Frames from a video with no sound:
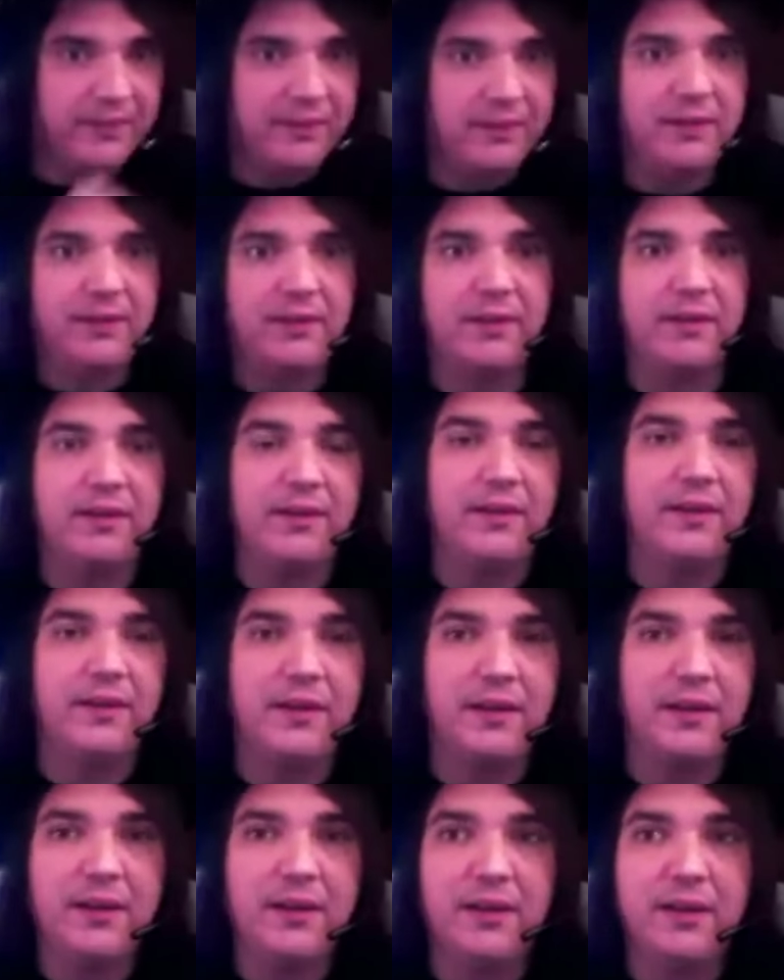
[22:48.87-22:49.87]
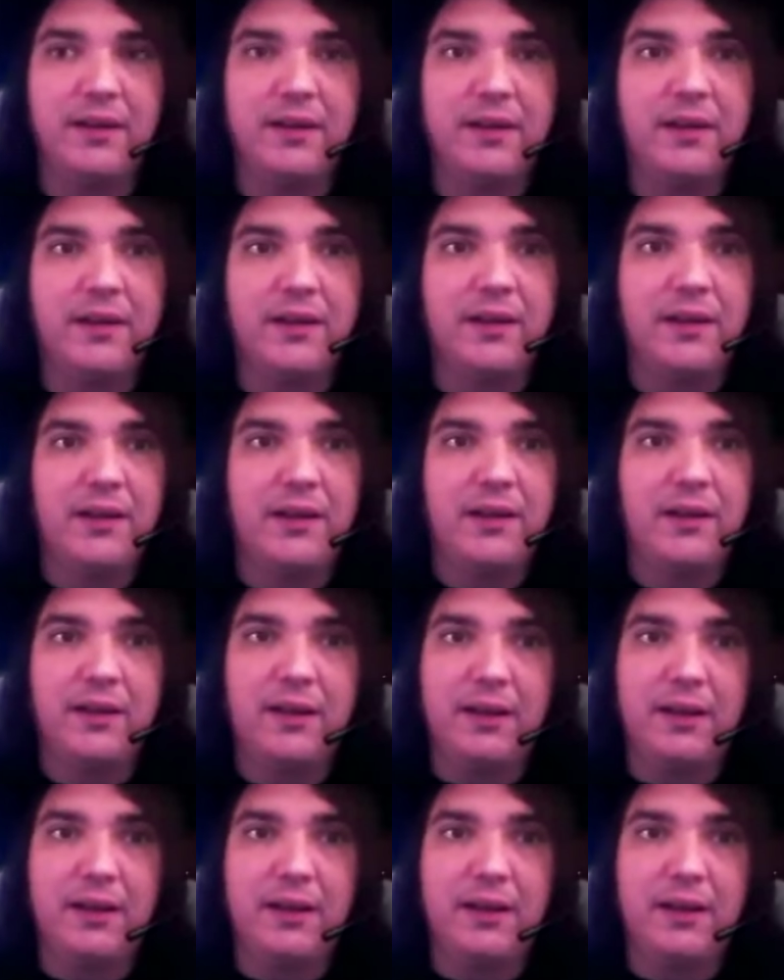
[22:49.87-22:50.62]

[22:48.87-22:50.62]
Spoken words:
No one is speaking in this clip.